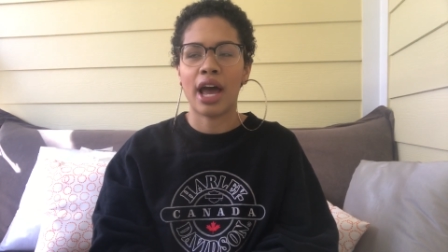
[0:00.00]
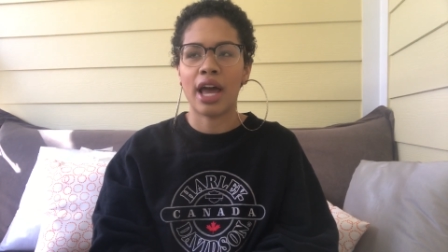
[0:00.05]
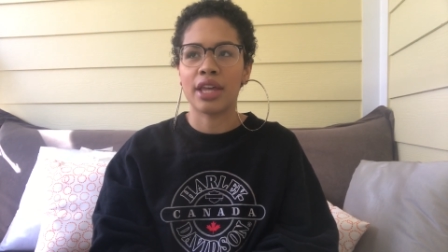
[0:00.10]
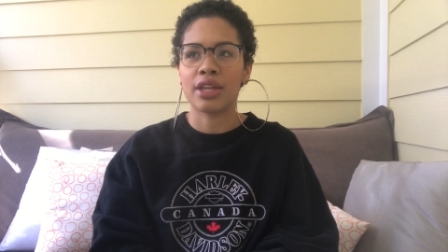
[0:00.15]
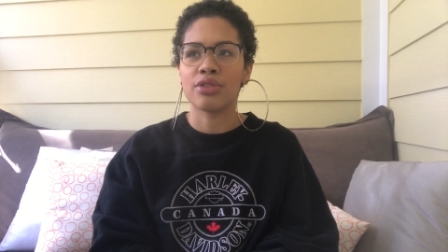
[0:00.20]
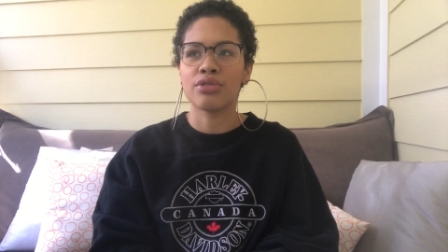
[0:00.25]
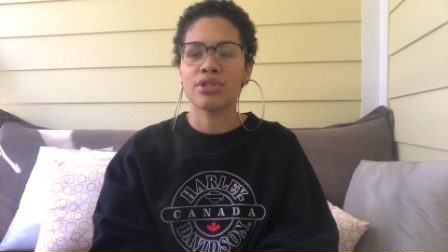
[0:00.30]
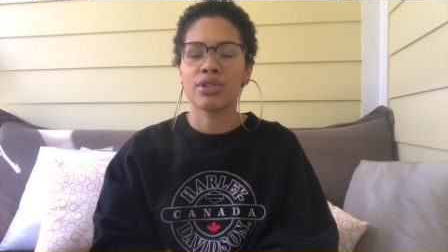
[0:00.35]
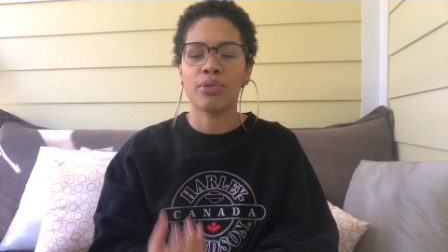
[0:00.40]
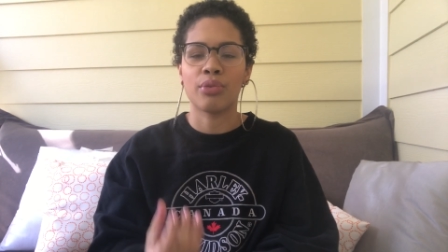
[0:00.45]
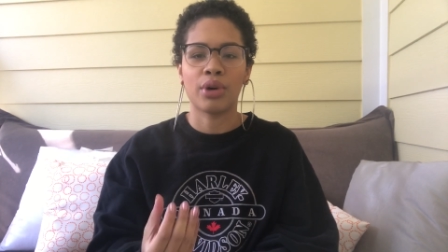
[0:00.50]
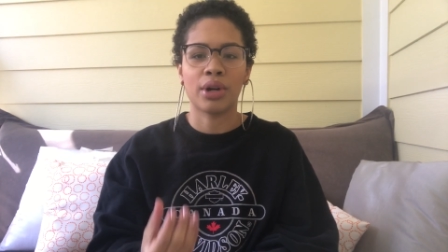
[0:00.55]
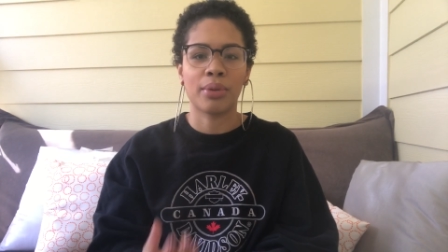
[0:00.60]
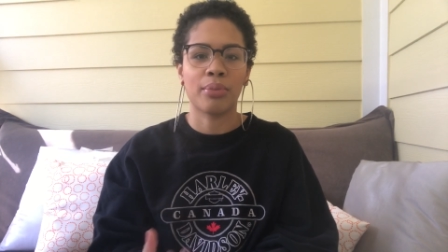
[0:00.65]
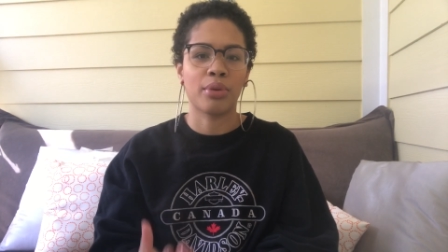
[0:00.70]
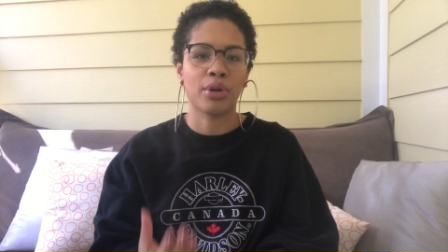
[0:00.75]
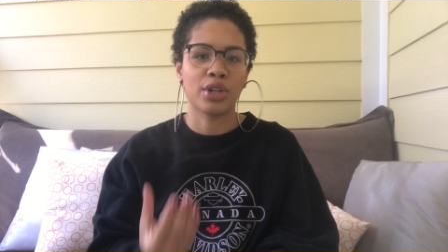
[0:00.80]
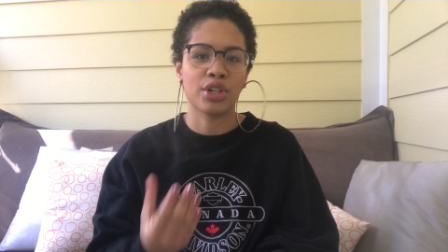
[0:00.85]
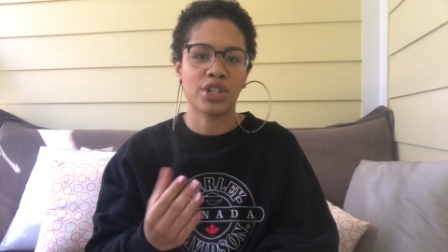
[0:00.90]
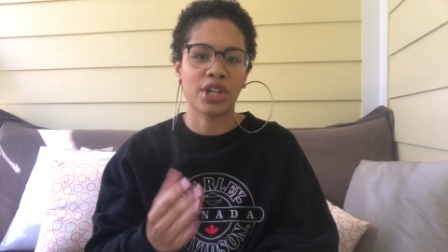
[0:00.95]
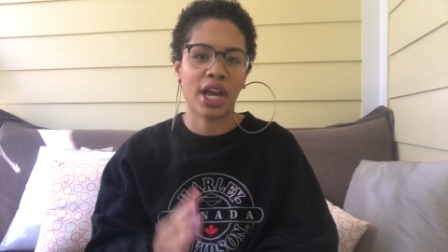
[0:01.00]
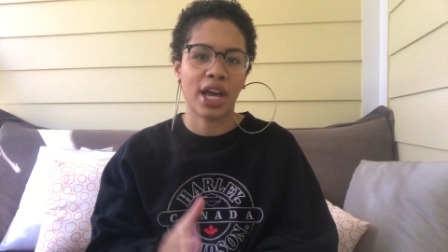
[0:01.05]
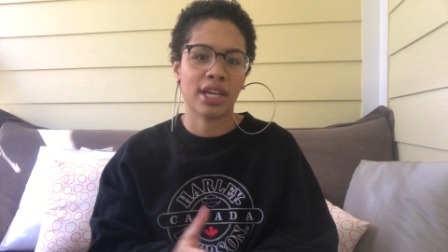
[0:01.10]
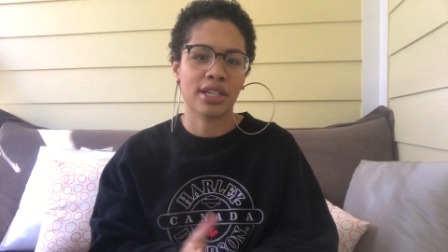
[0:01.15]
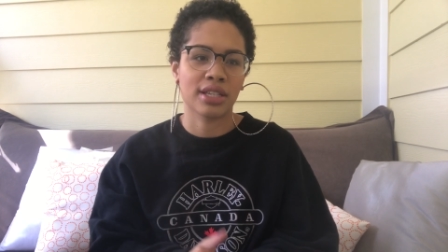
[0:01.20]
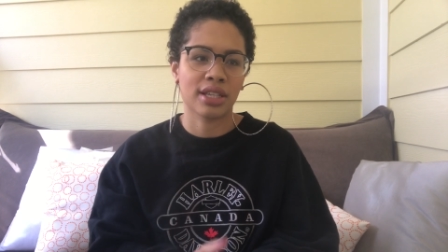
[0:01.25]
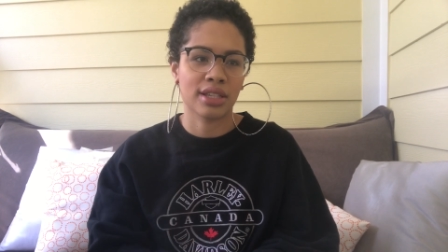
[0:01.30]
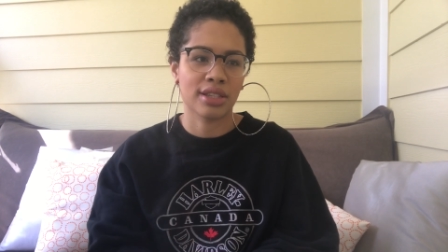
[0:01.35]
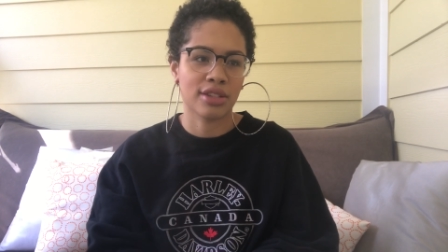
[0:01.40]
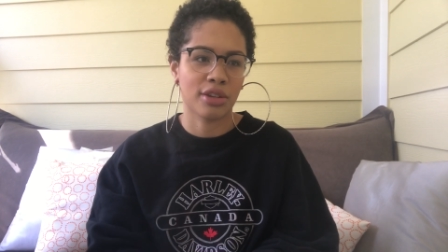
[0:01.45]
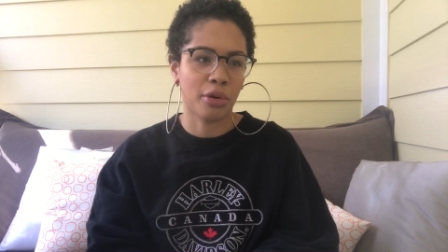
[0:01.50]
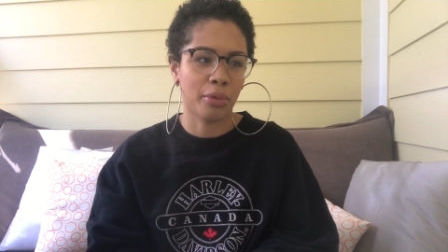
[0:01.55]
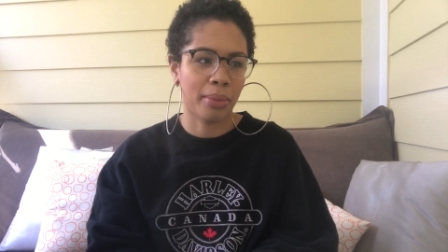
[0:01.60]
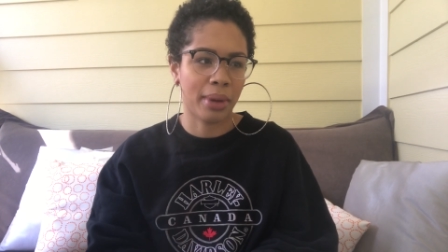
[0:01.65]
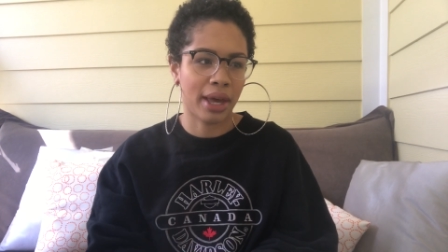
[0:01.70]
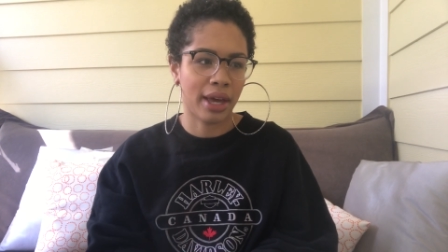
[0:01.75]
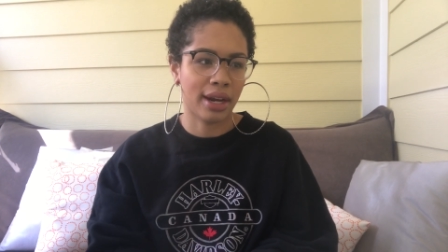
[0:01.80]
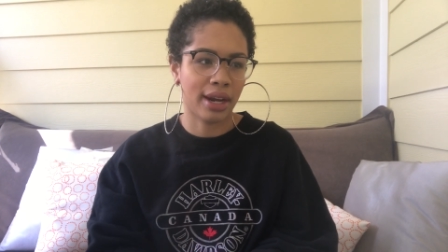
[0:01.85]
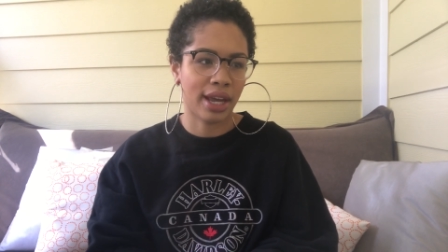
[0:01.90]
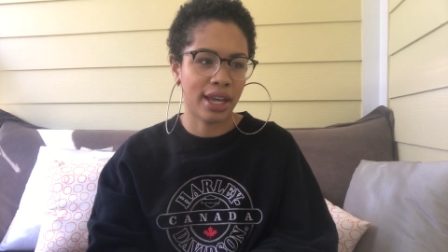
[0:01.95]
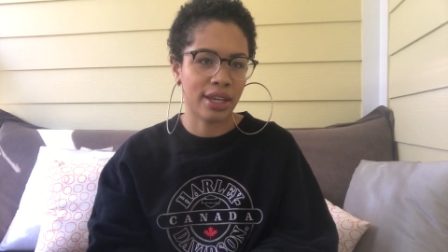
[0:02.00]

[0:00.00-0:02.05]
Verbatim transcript: I used to want a British accent so bad.